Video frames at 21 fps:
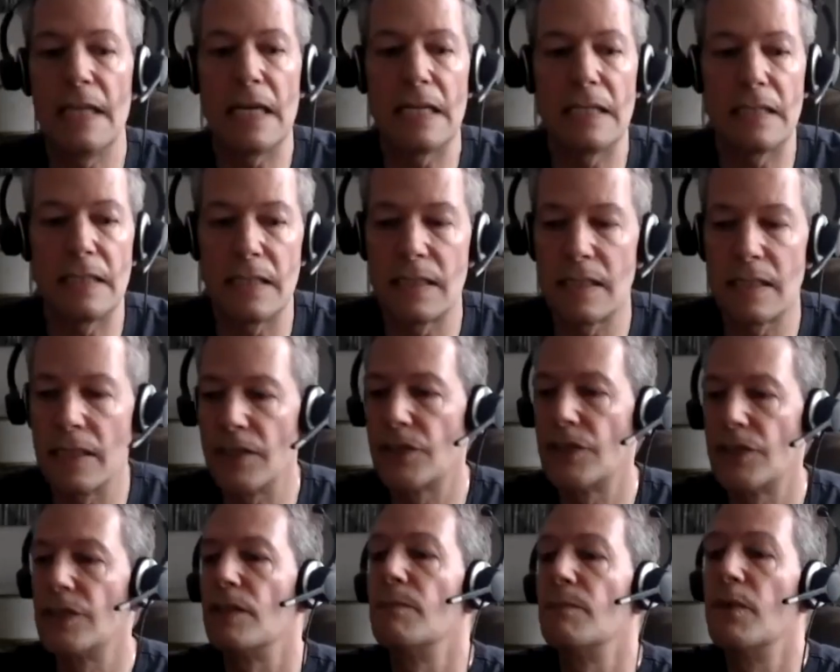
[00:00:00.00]
that
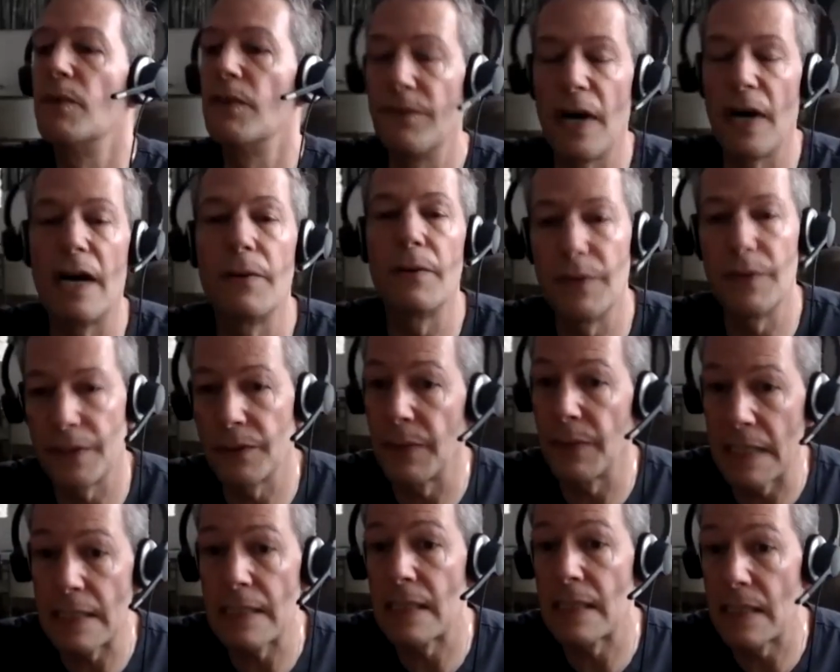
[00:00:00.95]
decision to move on with the
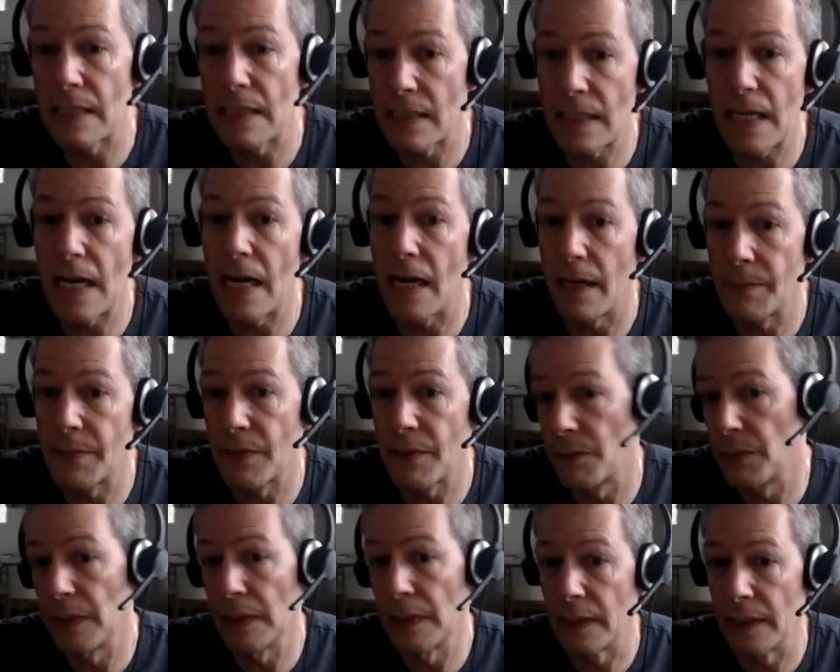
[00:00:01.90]
rest of the steps,
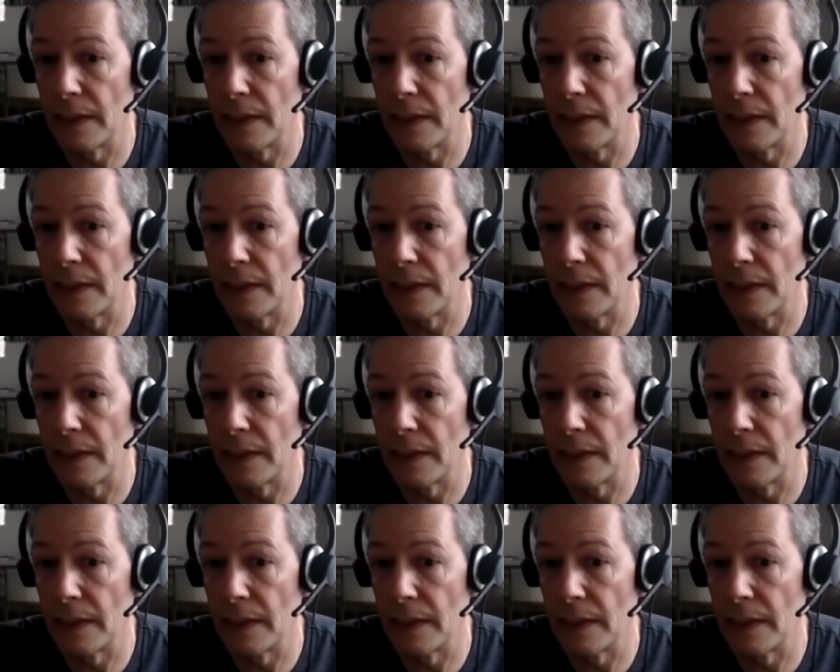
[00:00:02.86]
really.